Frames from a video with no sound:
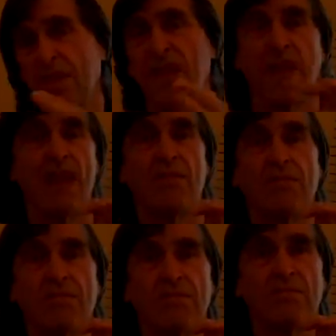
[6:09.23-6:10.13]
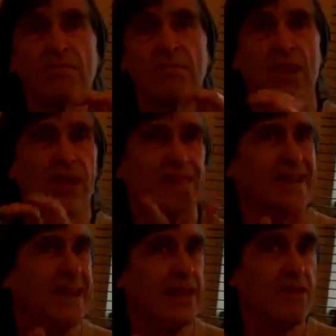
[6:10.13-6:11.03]
think, how
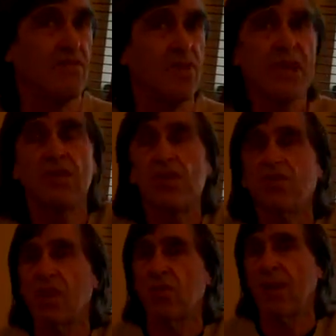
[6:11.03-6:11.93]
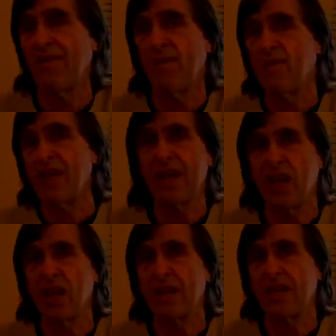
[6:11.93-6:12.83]
can I reconstruct what I've already
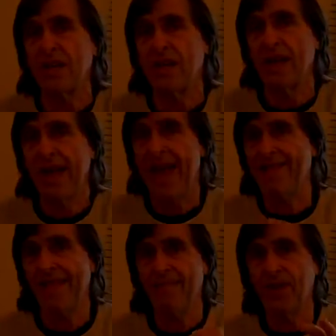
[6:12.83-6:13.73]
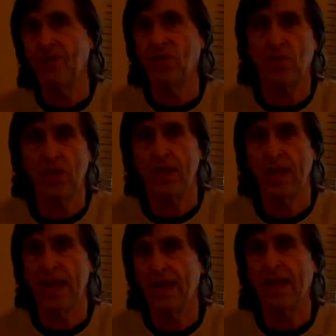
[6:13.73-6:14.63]
got, add something to it,
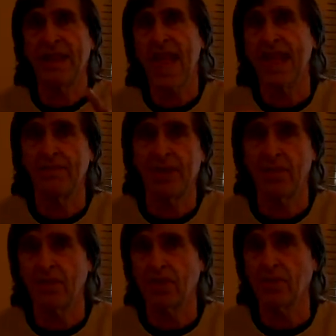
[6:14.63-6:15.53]
add another element